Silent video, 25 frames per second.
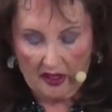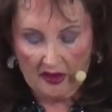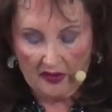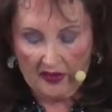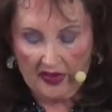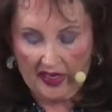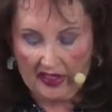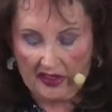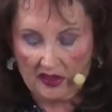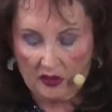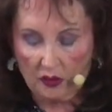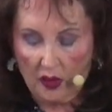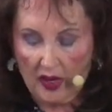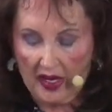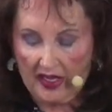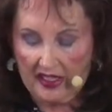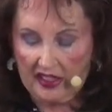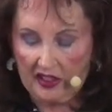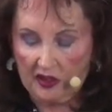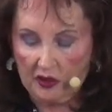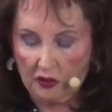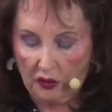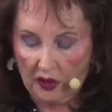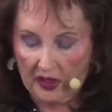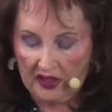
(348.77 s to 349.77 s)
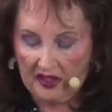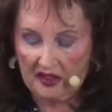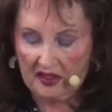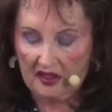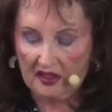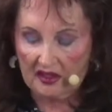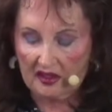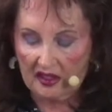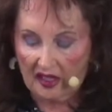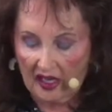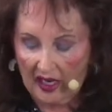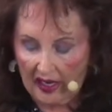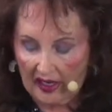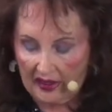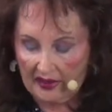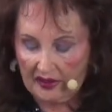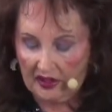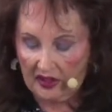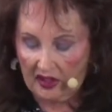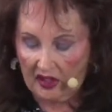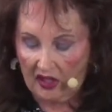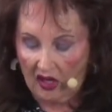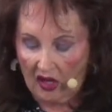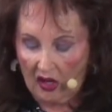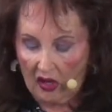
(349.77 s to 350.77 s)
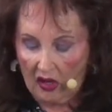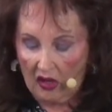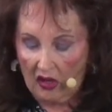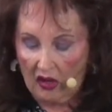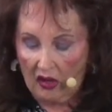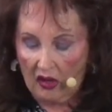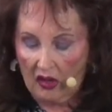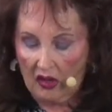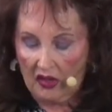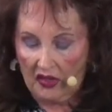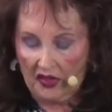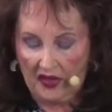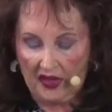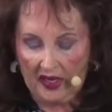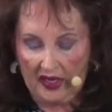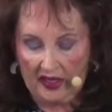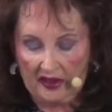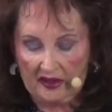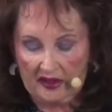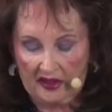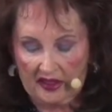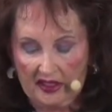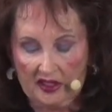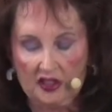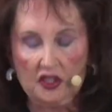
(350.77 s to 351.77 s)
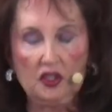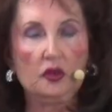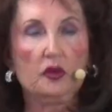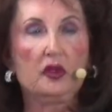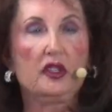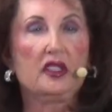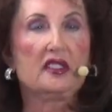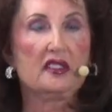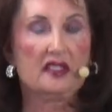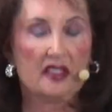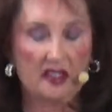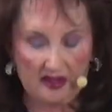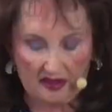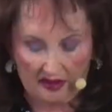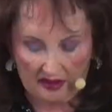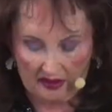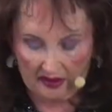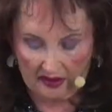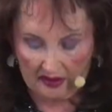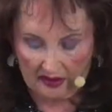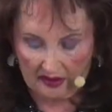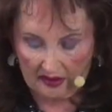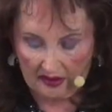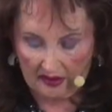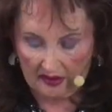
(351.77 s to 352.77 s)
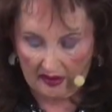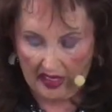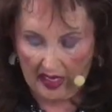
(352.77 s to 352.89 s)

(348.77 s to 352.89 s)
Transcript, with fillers: That's why he trusted God to call things into existence.